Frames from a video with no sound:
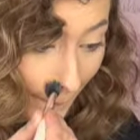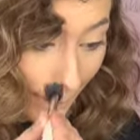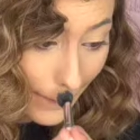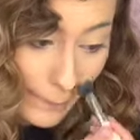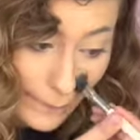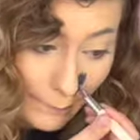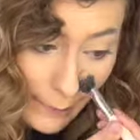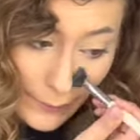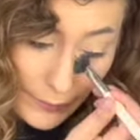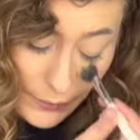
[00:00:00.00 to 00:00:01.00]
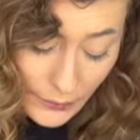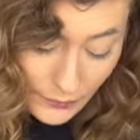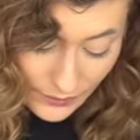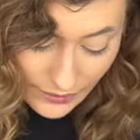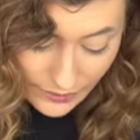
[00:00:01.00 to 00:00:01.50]
Around my
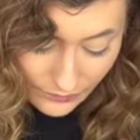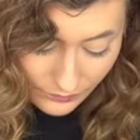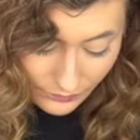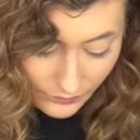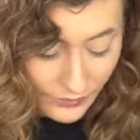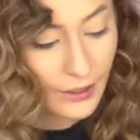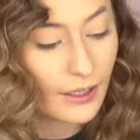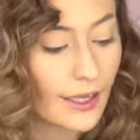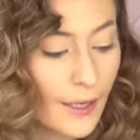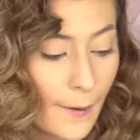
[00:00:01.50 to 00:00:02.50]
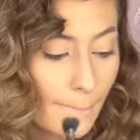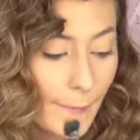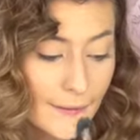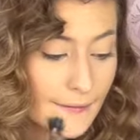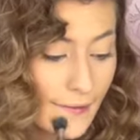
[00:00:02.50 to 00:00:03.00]
nose and
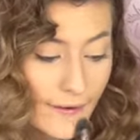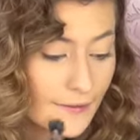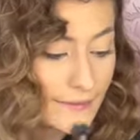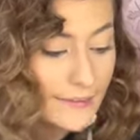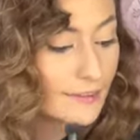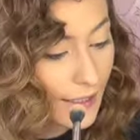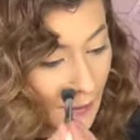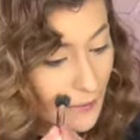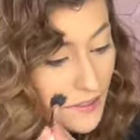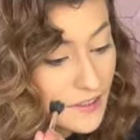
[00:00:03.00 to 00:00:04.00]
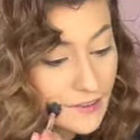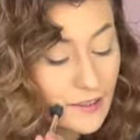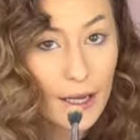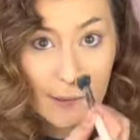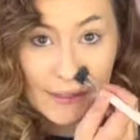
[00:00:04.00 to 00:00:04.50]
my chin. Just any areas
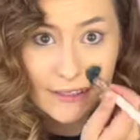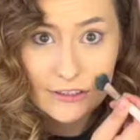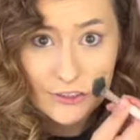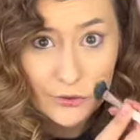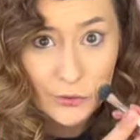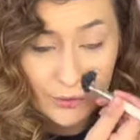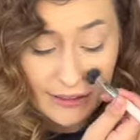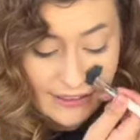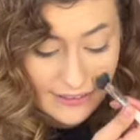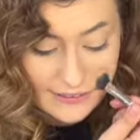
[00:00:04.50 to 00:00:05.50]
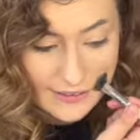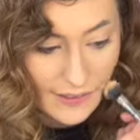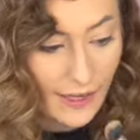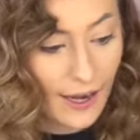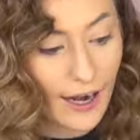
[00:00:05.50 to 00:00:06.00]
that tend to crease,
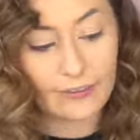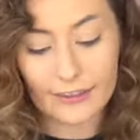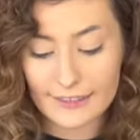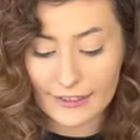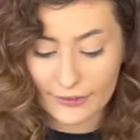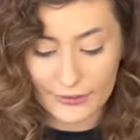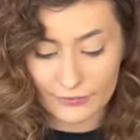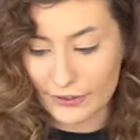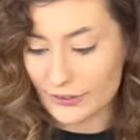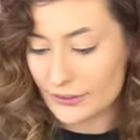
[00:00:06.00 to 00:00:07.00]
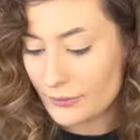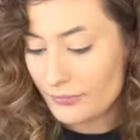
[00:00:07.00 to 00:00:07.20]
I like to hit those first.